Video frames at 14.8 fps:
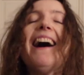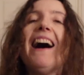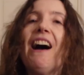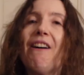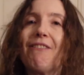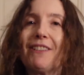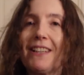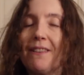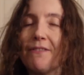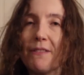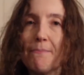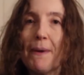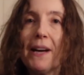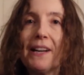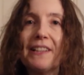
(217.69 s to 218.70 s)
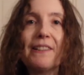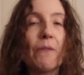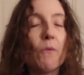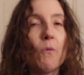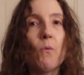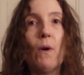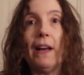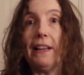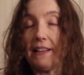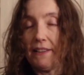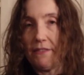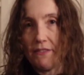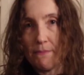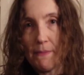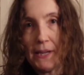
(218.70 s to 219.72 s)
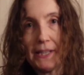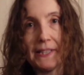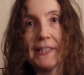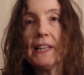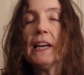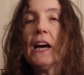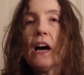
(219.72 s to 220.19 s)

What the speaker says: out of the mud, well out of the mud.